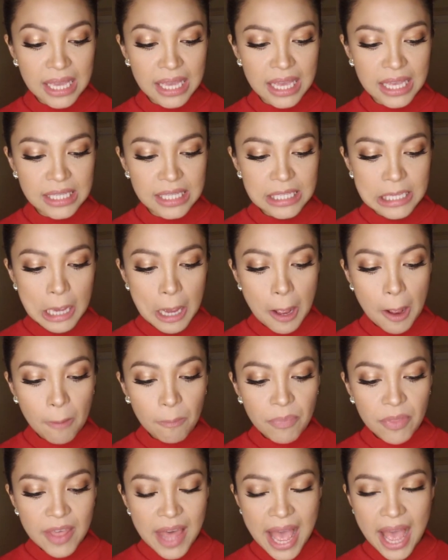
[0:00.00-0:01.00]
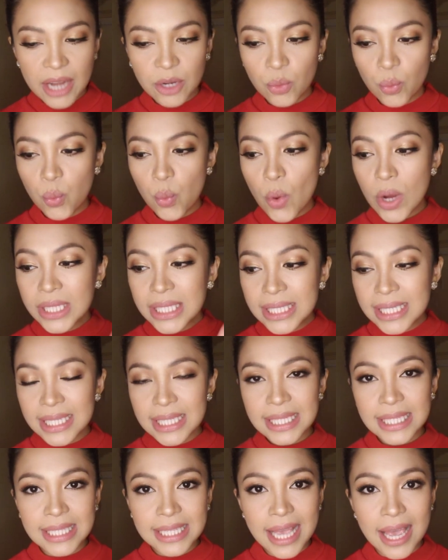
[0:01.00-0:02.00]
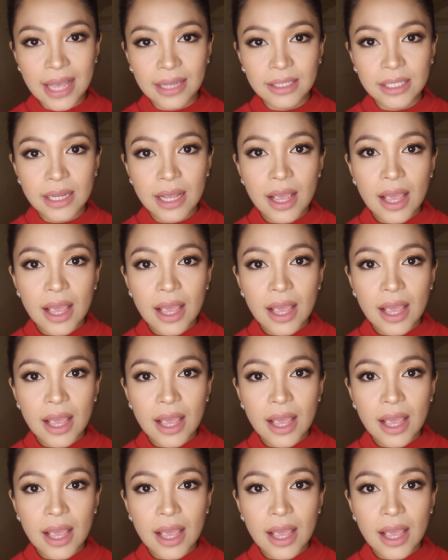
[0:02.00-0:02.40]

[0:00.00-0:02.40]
is that once it's set,